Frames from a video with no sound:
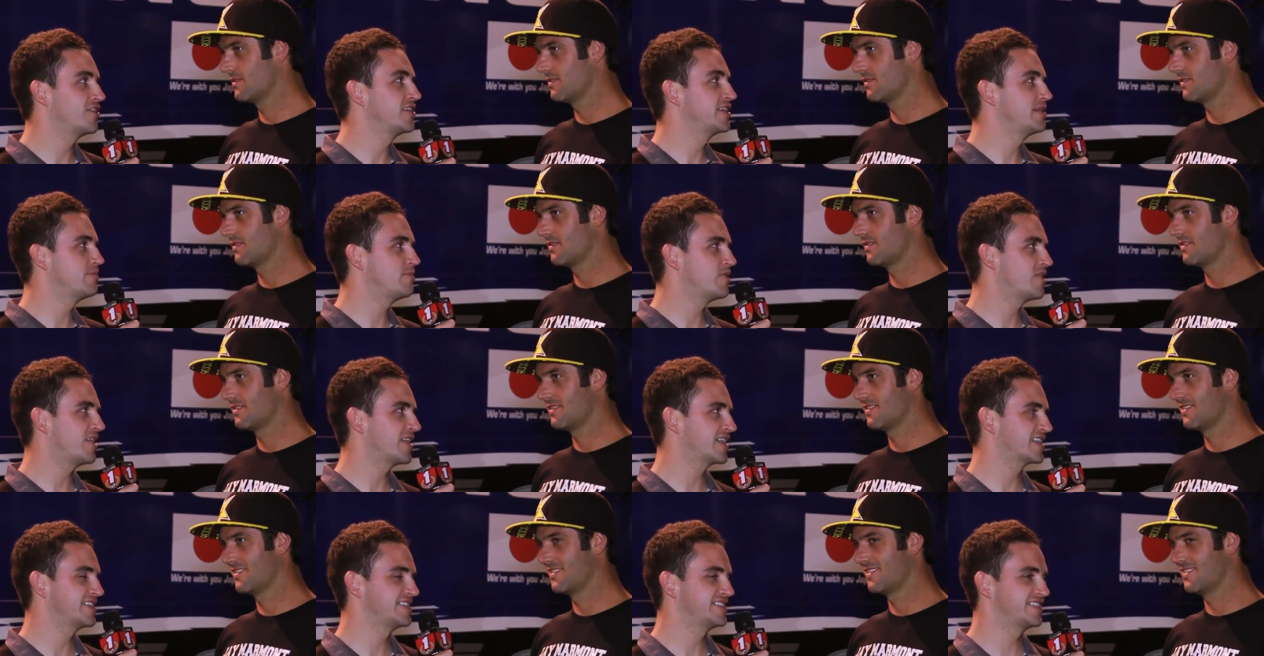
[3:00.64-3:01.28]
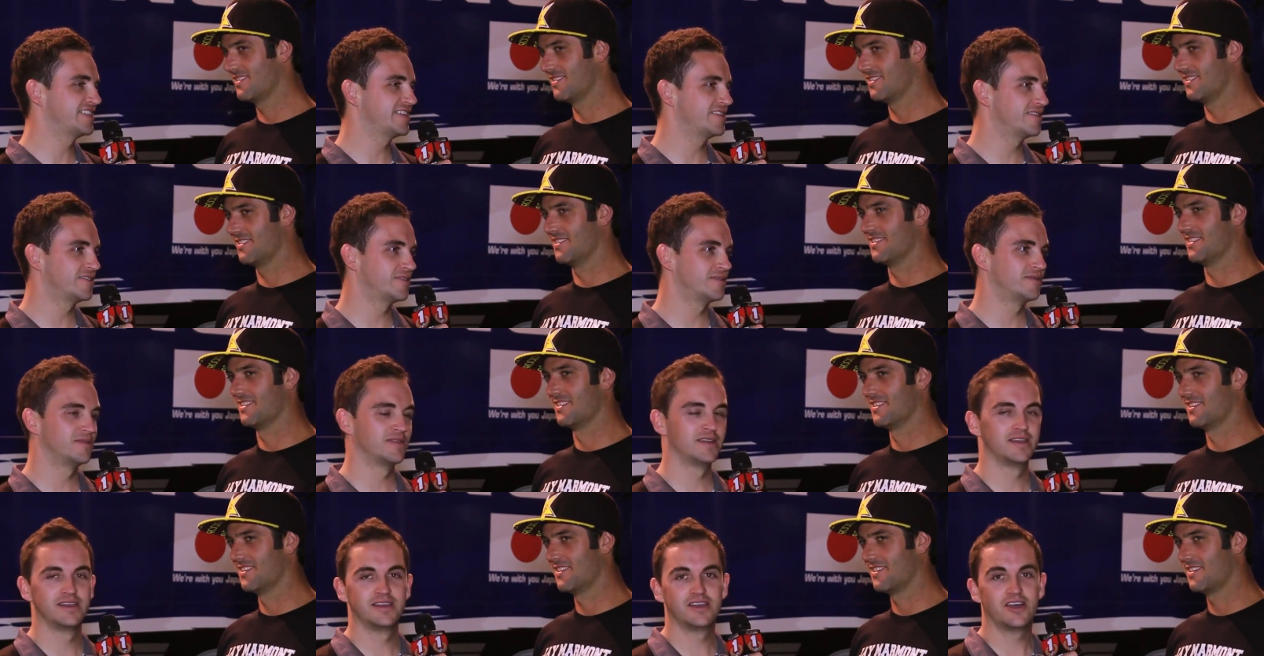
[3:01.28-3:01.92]
Speaker 1: on your bike until
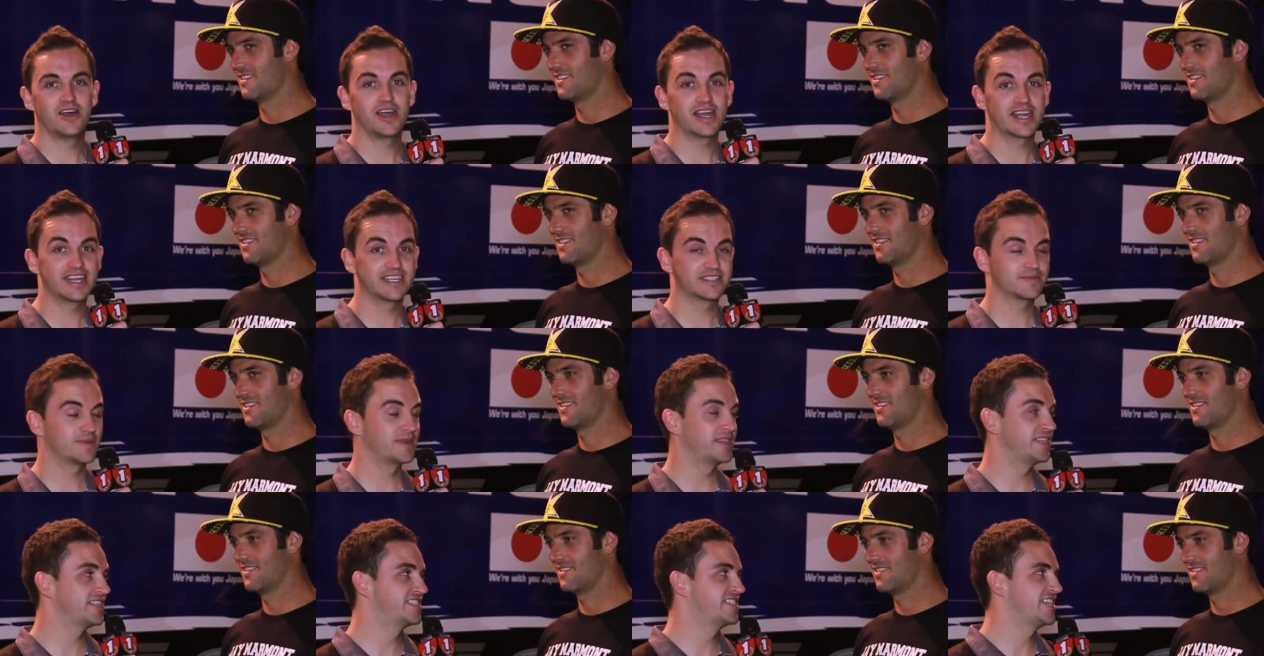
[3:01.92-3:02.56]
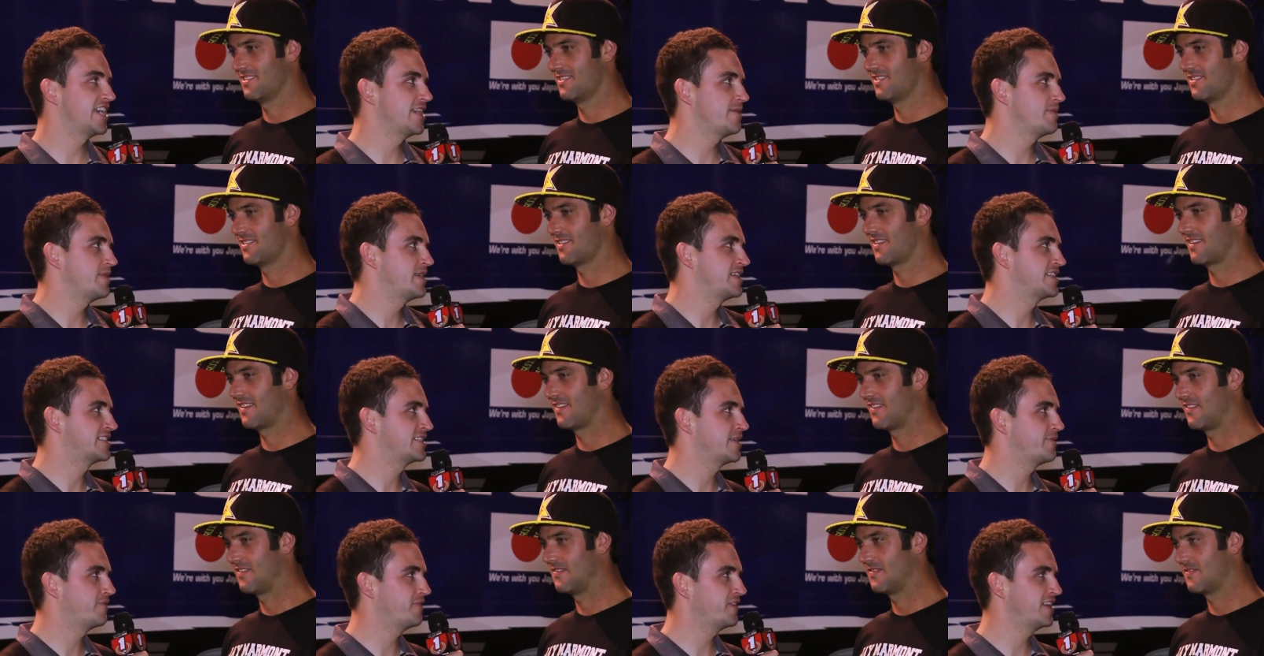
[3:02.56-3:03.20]
I guess when the
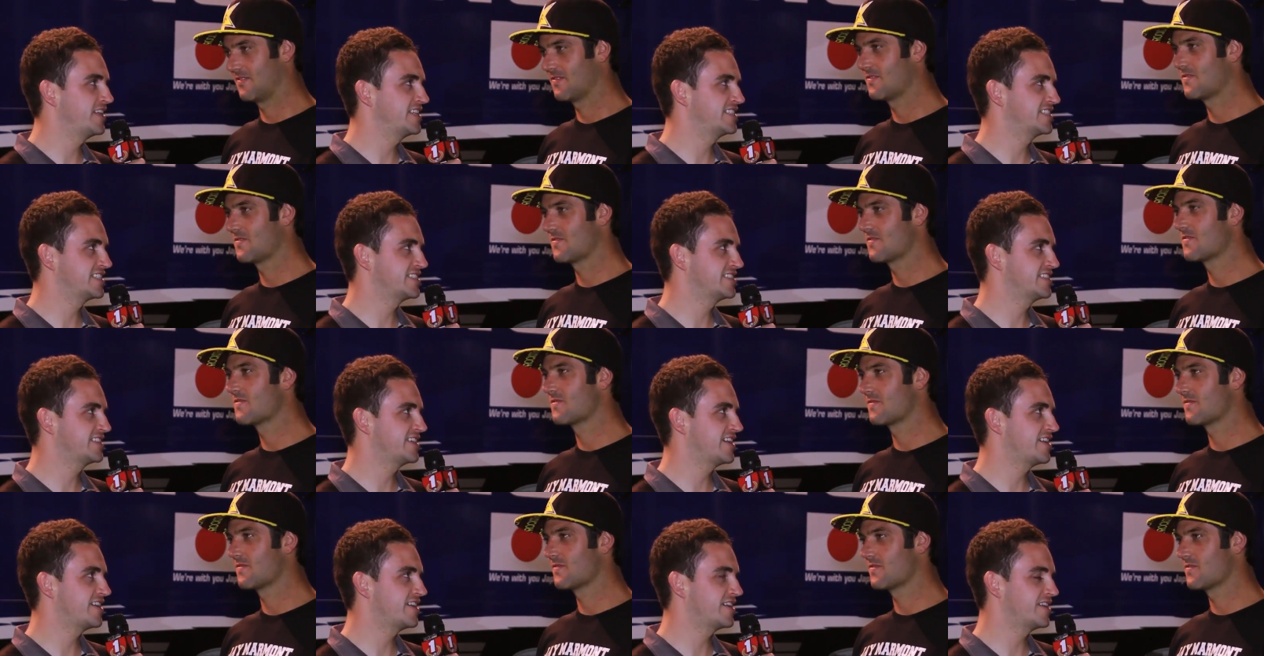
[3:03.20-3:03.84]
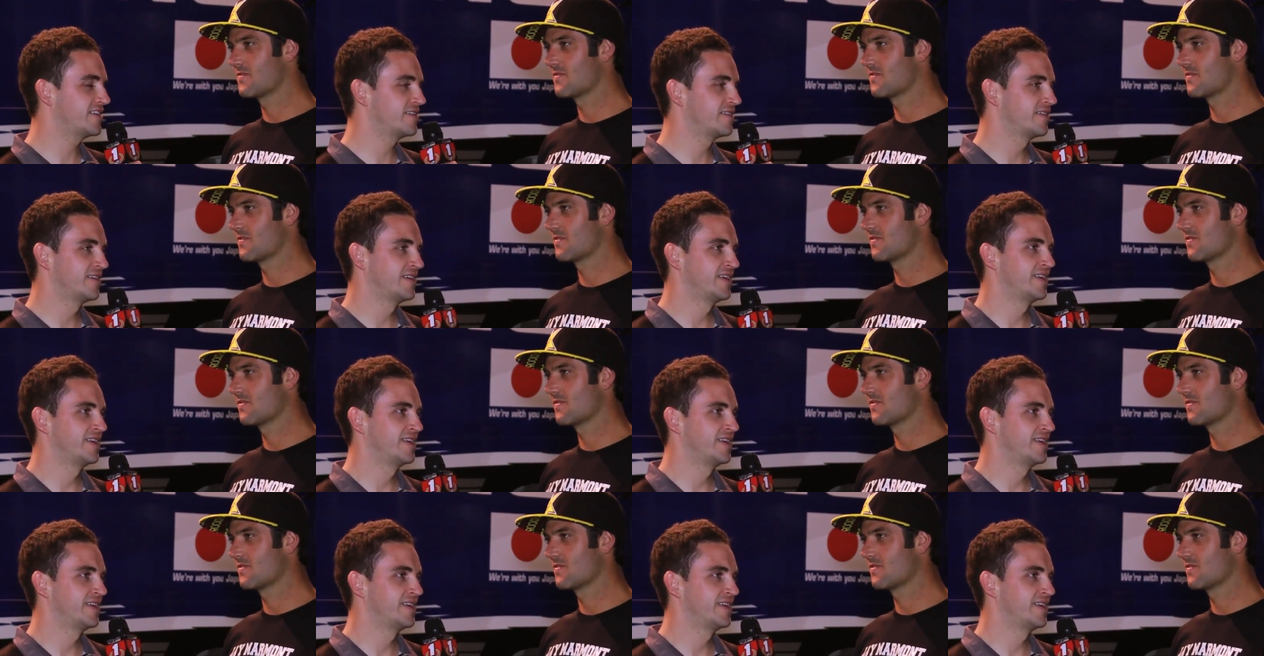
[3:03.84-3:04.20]
championship finishes. So.